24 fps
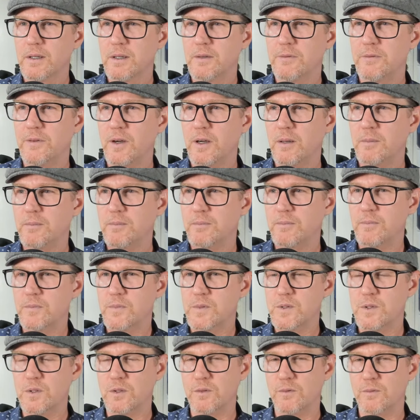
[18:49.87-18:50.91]
if I'm
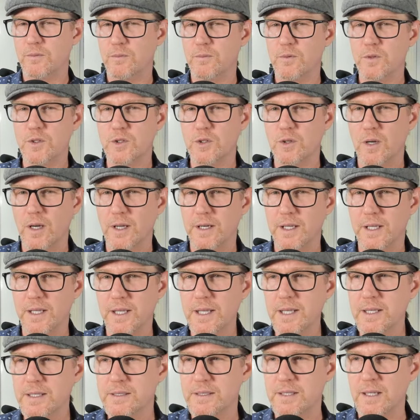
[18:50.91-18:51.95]
sort of trying
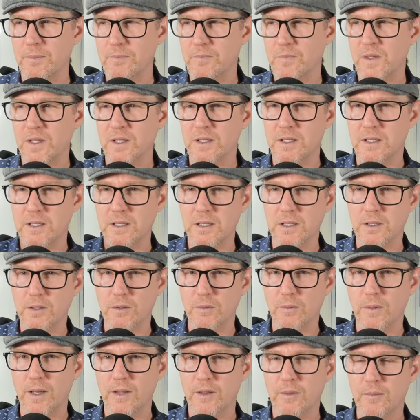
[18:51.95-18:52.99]
to eat something to clear
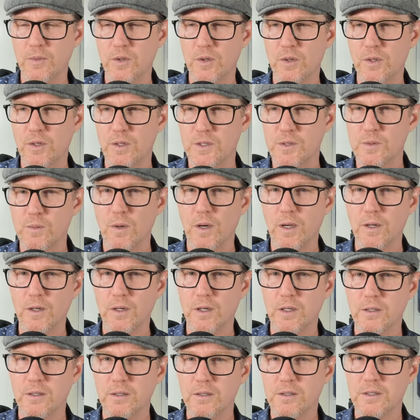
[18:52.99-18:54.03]
away the mucus, why
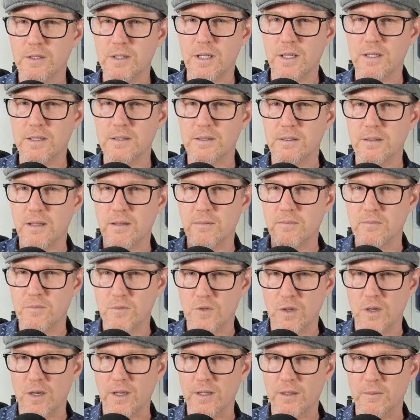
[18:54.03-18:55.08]
not just
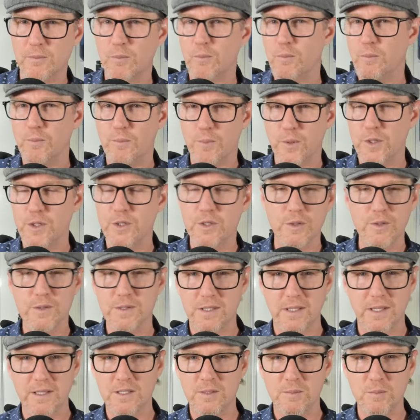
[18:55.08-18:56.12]
try to
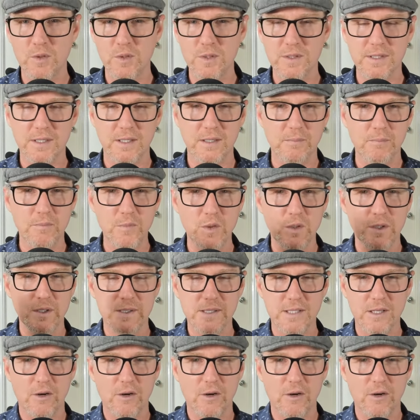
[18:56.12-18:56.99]
produce less mucus?